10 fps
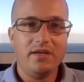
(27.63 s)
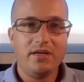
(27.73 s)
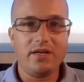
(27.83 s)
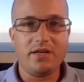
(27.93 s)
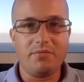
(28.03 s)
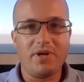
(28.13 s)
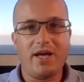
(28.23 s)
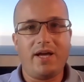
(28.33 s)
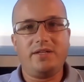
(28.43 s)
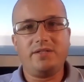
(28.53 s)

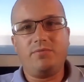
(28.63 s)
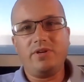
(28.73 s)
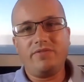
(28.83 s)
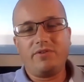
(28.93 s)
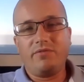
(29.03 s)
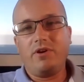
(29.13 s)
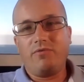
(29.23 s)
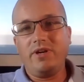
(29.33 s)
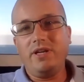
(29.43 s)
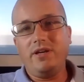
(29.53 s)
And one of the
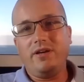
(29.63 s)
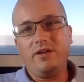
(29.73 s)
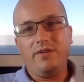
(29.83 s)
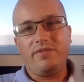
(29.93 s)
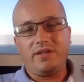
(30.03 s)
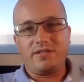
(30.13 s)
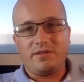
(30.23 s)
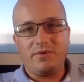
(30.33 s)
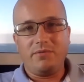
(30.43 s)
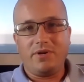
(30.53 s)
really early things
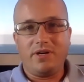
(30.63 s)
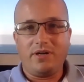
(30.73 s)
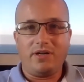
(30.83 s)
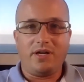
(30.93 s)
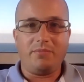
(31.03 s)
that we were